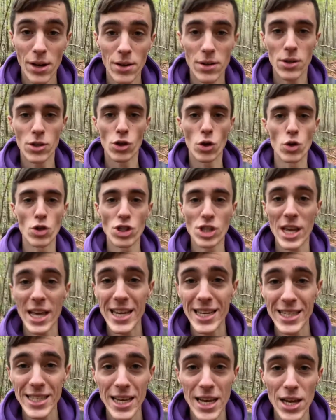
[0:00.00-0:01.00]
So stay
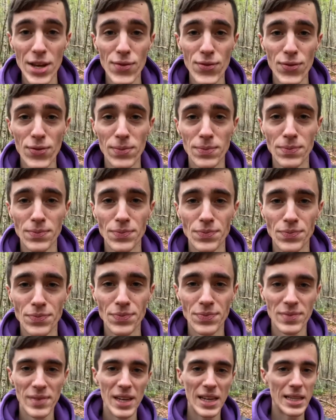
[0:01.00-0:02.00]
safe.
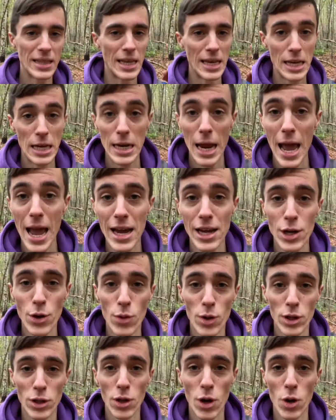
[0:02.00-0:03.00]
Take an
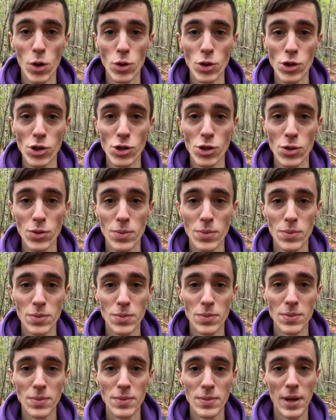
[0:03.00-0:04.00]
accurate dose
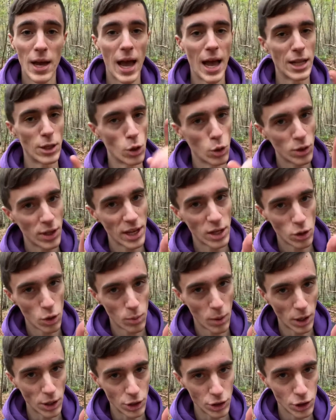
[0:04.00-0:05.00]
and don't take too
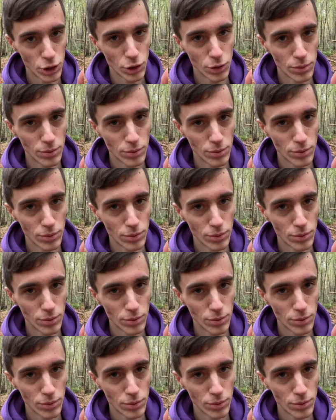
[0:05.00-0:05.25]
much.